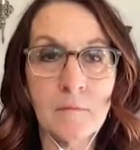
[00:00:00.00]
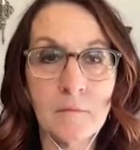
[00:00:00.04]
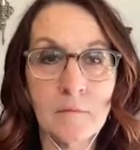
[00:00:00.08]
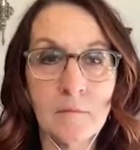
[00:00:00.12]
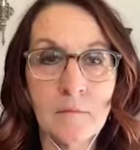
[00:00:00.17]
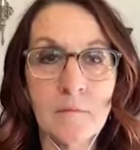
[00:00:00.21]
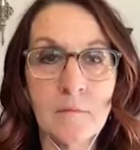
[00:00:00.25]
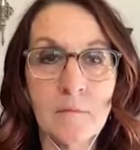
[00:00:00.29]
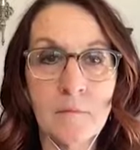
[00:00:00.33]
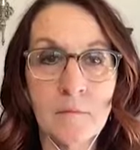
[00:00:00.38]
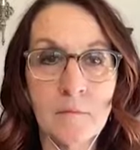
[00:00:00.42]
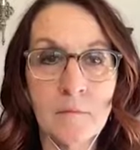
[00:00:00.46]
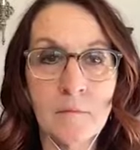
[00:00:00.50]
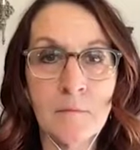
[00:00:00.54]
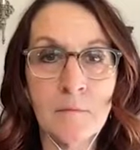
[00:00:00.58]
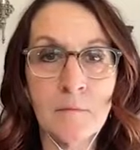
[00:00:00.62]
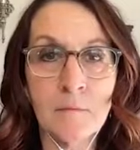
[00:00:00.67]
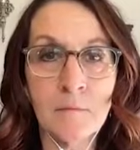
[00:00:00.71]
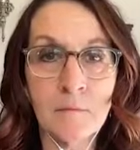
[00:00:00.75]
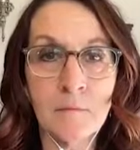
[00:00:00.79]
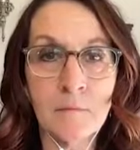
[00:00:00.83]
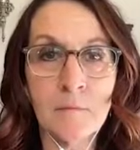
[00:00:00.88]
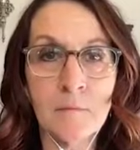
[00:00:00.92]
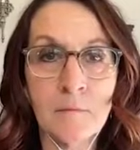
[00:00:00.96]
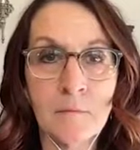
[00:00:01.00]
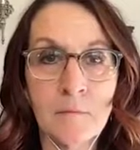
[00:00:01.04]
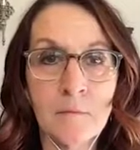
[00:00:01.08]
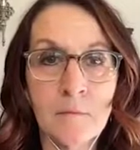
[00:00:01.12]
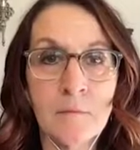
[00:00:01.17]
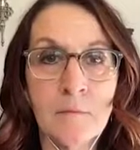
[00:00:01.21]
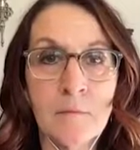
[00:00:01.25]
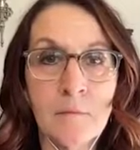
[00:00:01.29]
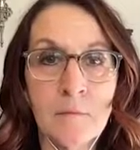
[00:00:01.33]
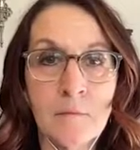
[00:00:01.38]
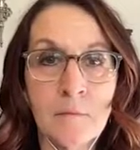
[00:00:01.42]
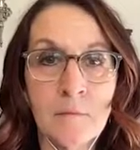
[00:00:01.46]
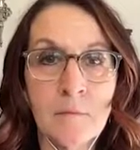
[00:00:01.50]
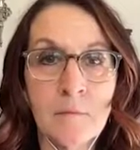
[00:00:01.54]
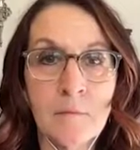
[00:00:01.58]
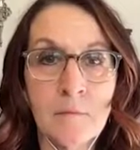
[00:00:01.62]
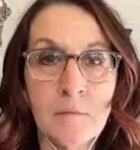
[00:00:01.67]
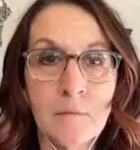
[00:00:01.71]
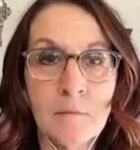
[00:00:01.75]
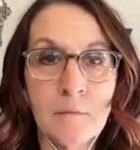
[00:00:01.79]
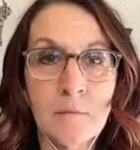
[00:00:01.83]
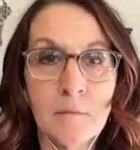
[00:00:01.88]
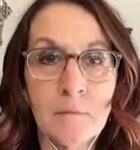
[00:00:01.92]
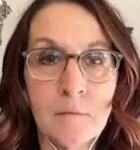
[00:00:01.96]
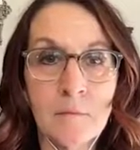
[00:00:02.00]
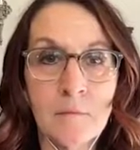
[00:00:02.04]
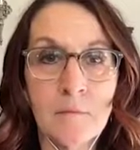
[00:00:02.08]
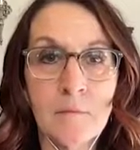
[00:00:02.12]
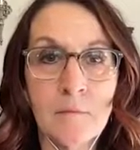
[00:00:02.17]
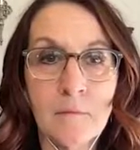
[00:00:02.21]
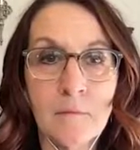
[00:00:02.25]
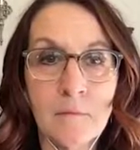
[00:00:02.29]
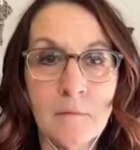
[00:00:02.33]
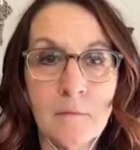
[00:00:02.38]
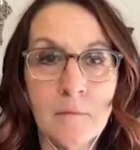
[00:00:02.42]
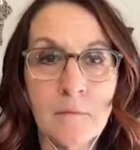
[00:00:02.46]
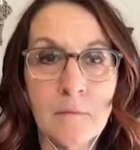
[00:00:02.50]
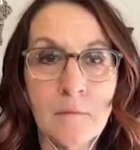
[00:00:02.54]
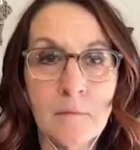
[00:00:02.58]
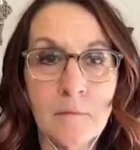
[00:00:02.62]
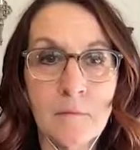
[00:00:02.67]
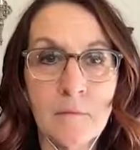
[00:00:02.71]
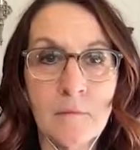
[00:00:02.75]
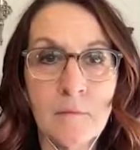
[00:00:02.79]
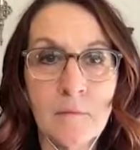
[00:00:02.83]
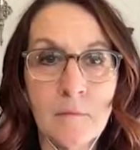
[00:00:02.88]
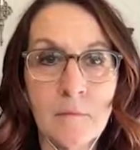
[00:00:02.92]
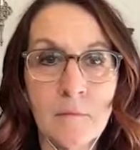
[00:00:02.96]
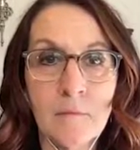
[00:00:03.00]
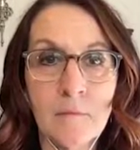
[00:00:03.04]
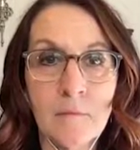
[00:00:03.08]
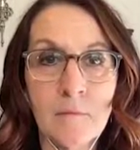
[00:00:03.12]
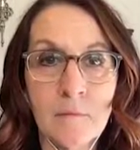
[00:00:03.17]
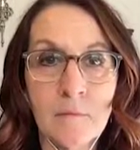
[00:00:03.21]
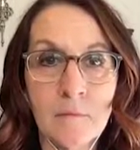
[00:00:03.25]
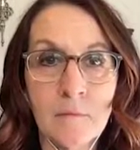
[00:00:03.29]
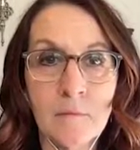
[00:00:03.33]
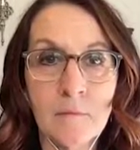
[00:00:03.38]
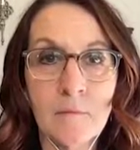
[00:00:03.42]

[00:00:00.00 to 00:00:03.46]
This person isn't speaking.